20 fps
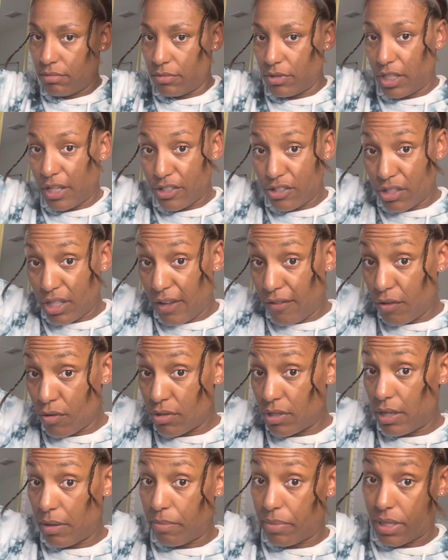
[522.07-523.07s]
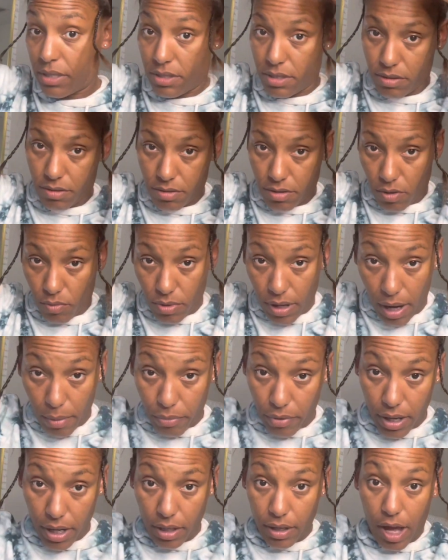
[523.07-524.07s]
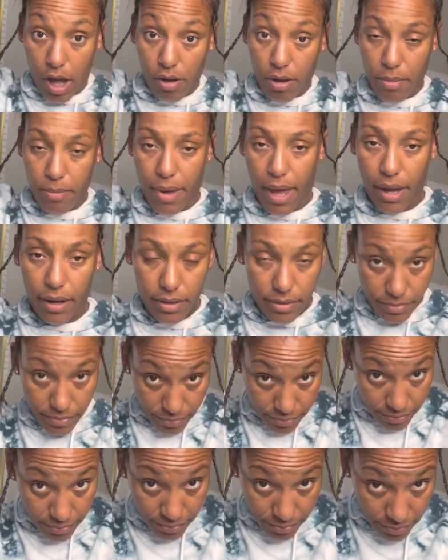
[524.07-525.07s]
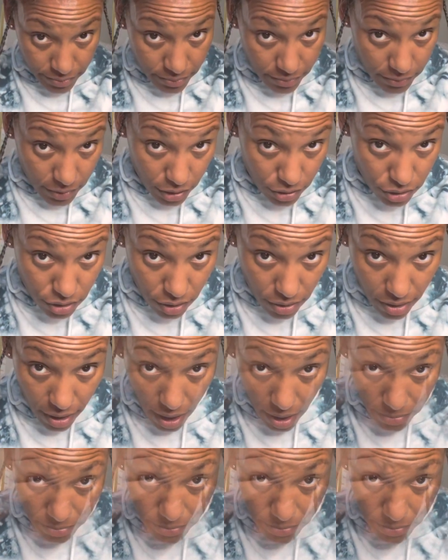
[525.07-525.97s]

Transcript: you snippets. So when I braid, I'll come back and show you that.